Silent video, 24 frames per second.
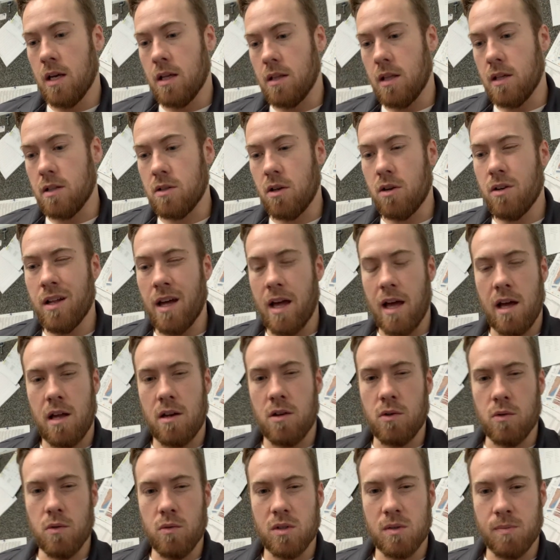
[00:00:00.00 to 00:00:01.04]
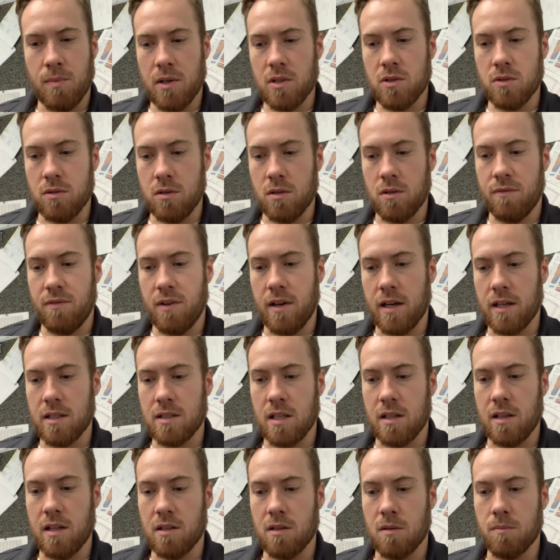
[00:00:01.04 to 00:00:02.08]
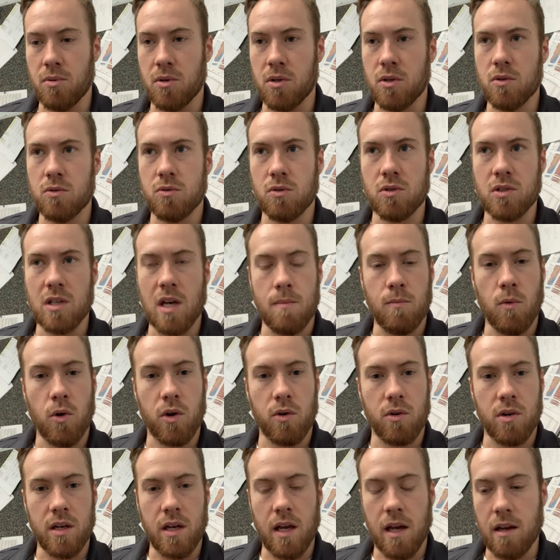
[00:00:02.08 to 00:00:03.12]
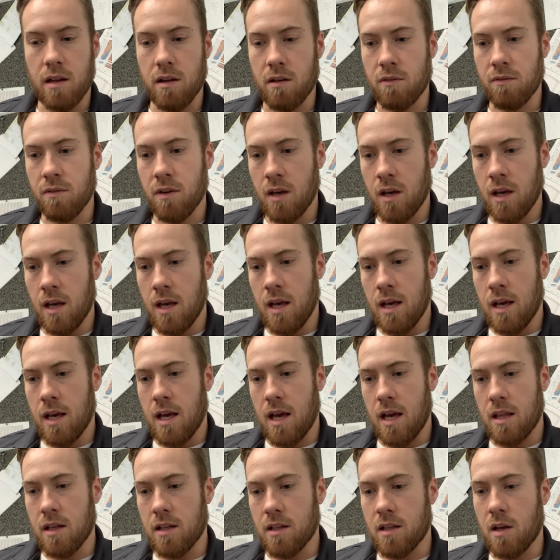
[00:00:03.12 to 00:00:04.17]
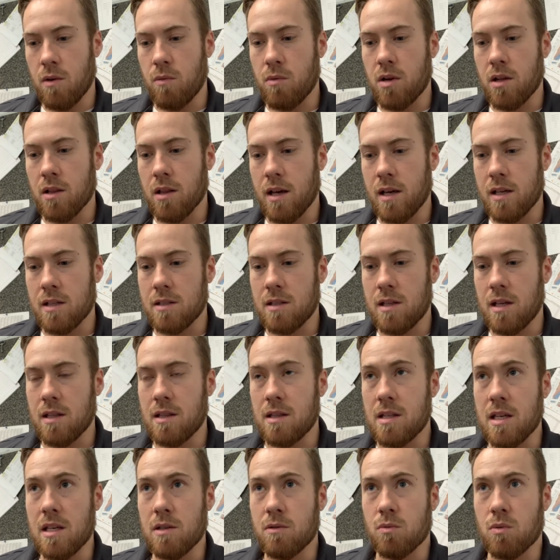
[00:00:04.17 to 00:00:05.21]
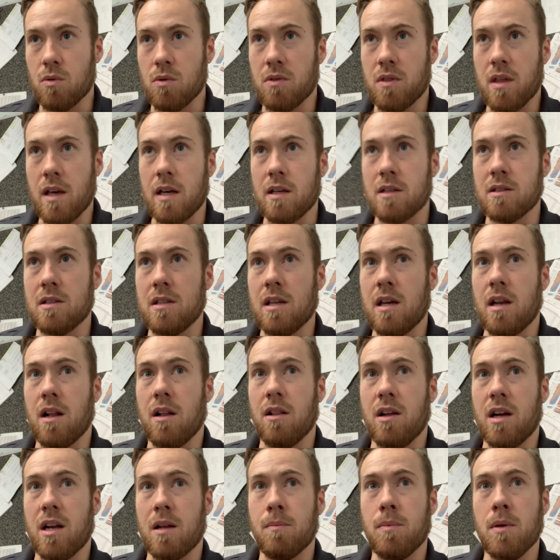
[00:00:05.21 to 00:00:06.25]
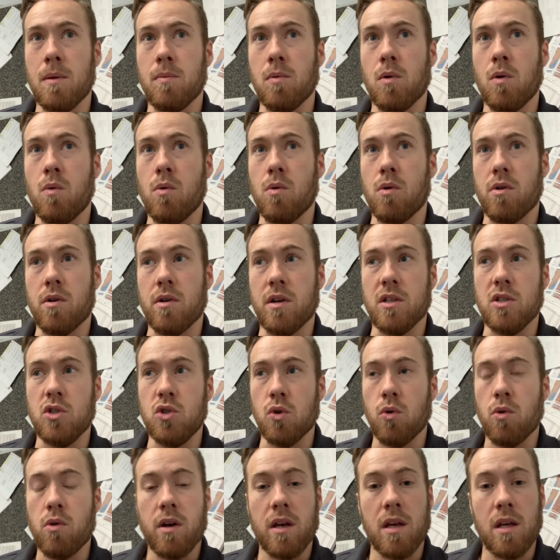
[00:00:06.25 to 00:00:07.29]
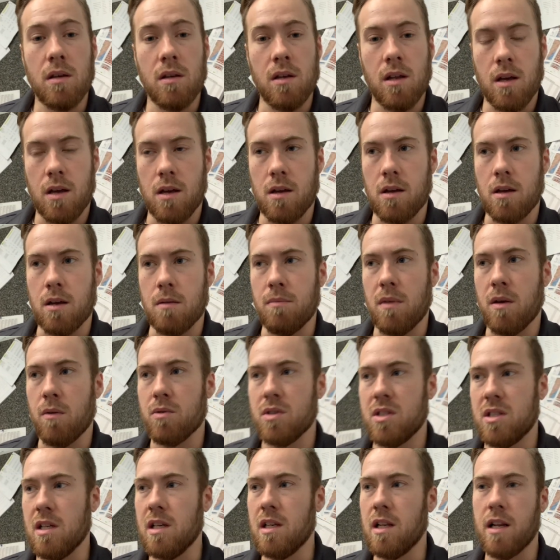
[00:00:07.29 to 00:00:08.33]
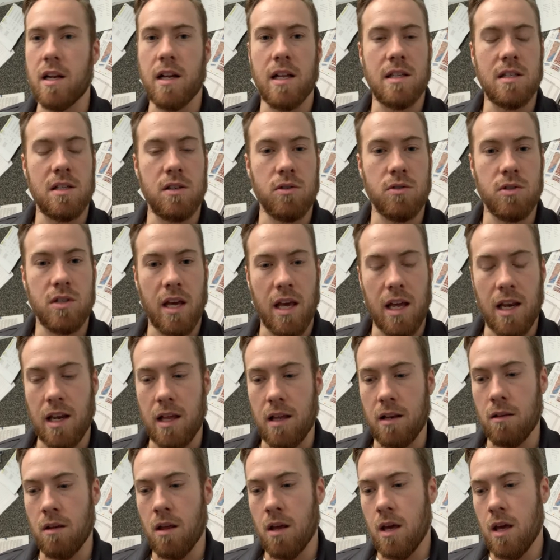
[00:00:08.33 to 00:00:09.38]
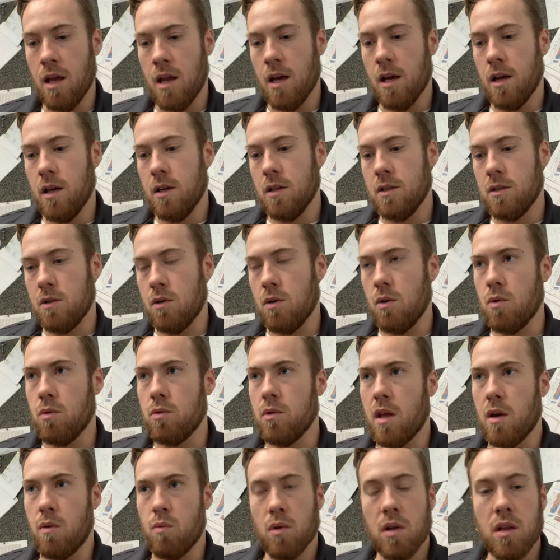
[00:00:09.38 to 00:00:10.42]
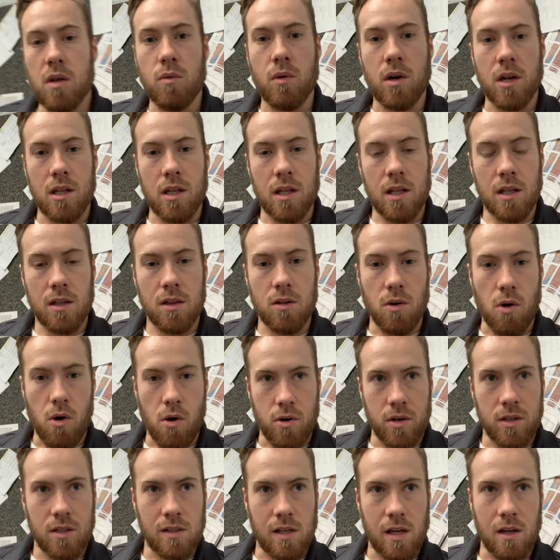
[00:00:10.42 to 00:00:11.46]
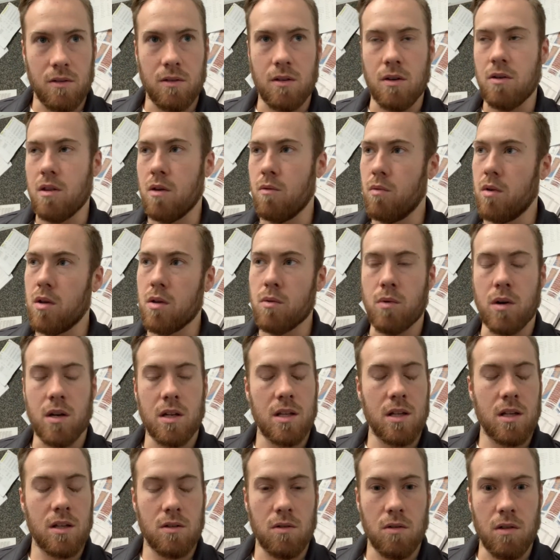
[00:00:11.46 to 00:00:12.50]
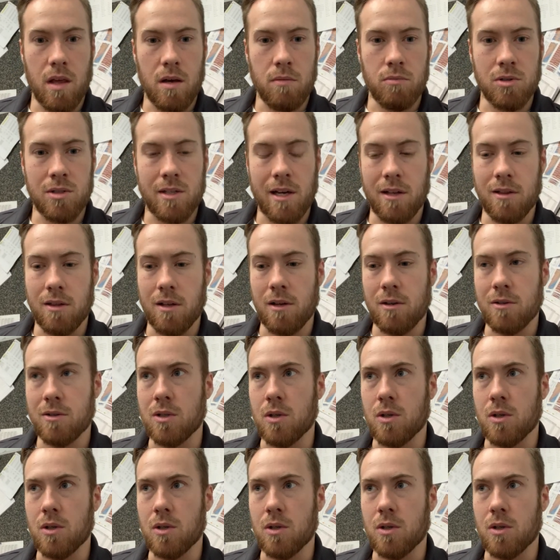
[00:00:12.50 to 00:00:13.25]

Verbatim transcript: They started to add new special effects. I think the producers got more creative. I think they realized that these were things that a lot of people were enjoying. Um, they were seeing it as entertaining. So they really wanted to get their artists out there. They really wanted to get their labels out there.